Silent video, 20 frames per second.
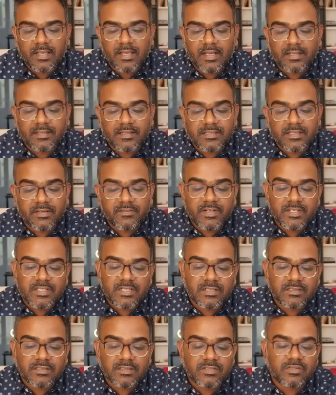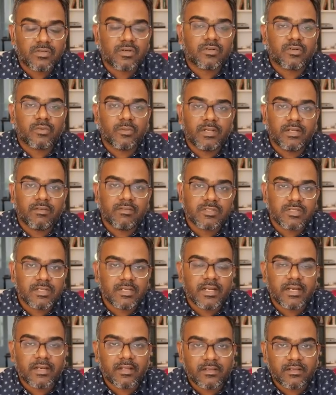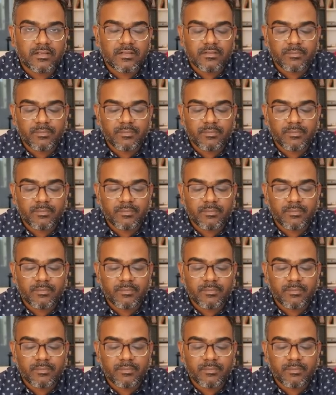and there's every chance the stock will eventually head higher.